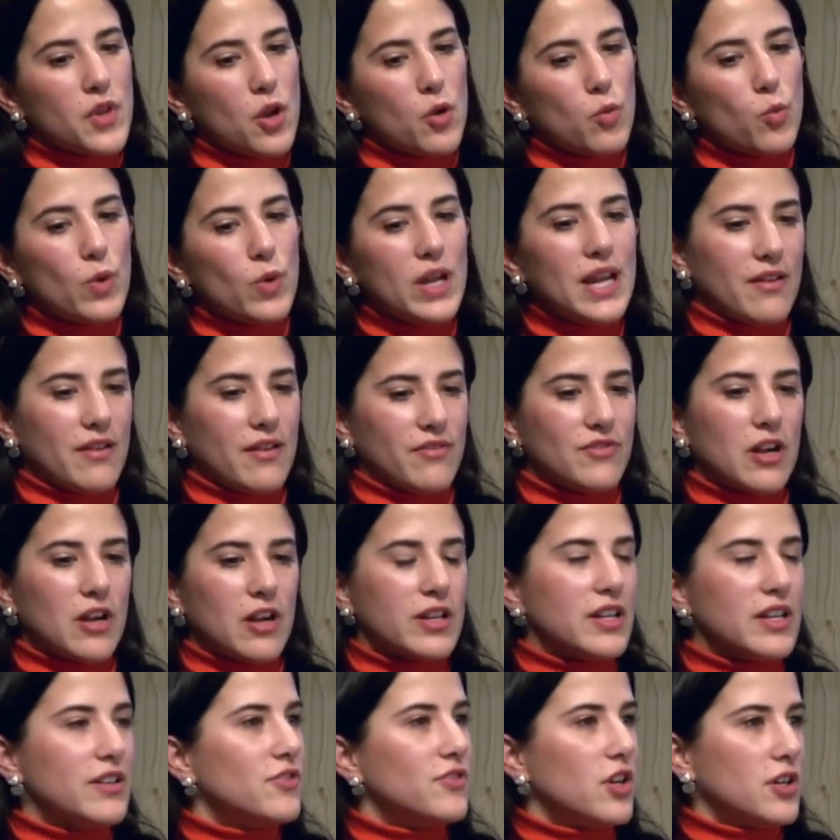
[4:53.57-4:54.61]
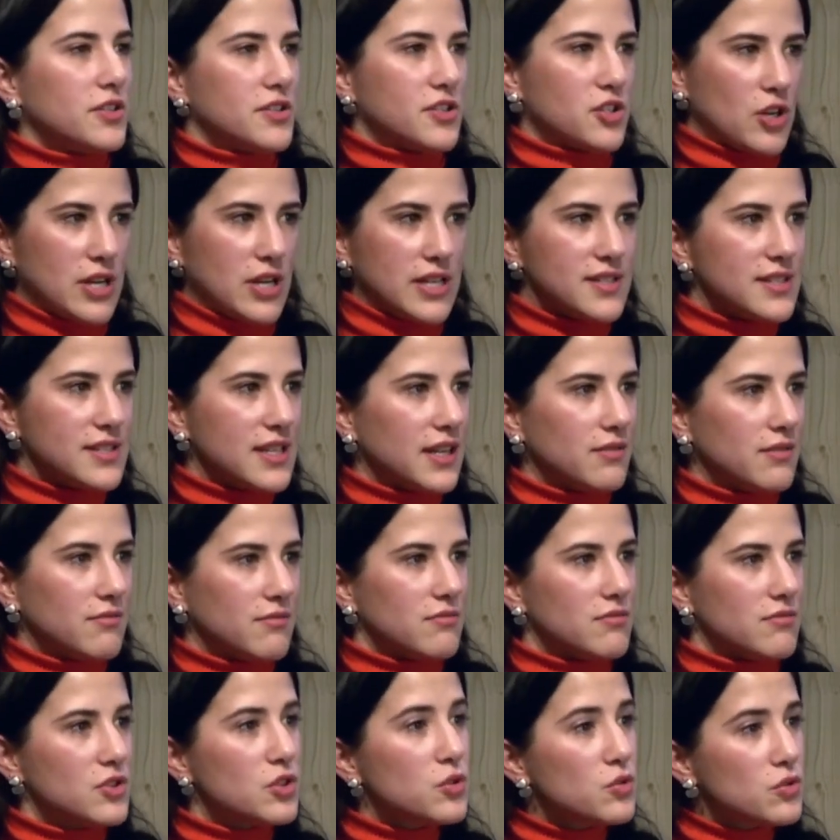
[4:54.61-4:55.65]
We have very advanced
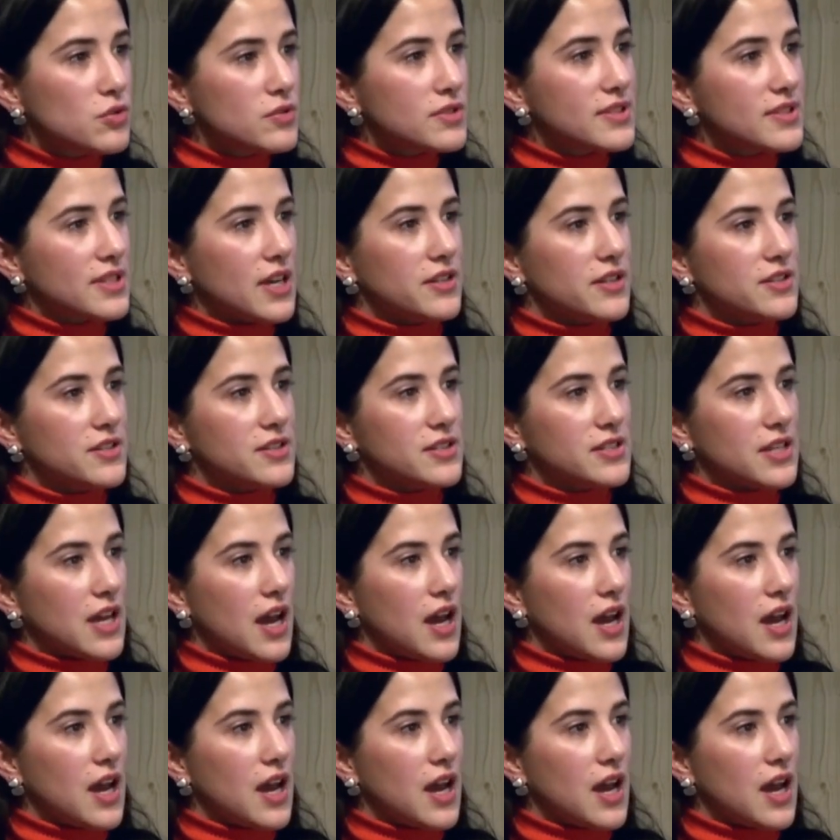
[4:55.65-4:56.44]
tracing tools that